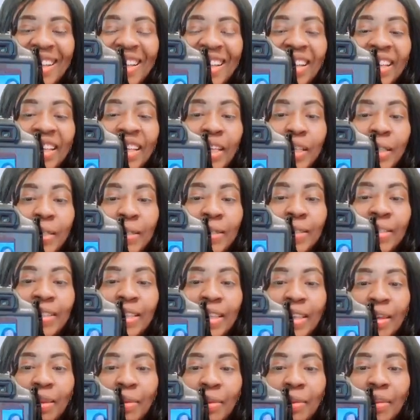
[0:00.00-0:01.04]
Can you
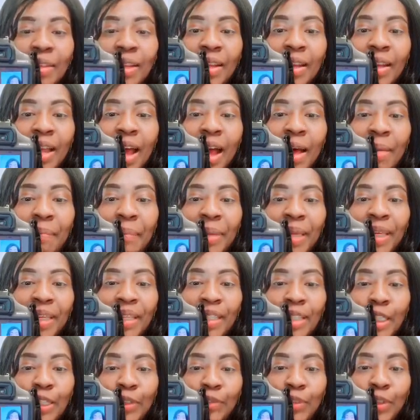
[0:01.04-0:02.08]
see that I'm making
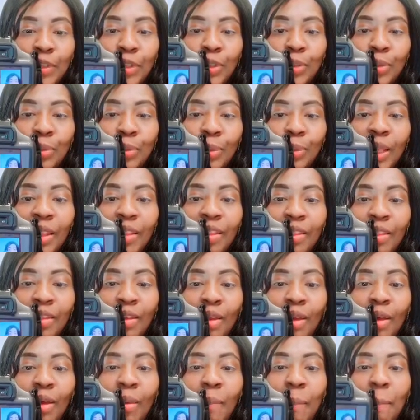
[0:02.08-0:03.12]
this video with
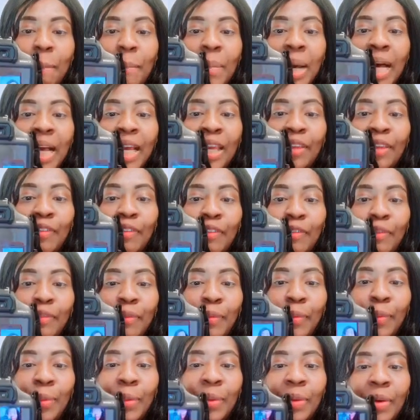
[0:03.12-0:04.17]
my
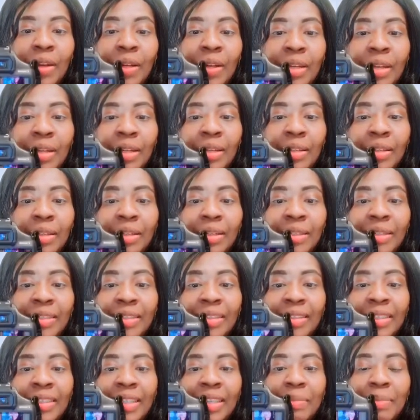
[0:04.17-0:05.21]
phone?
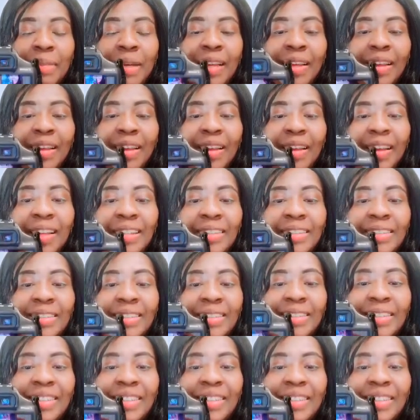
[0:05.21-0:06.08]
See my hands?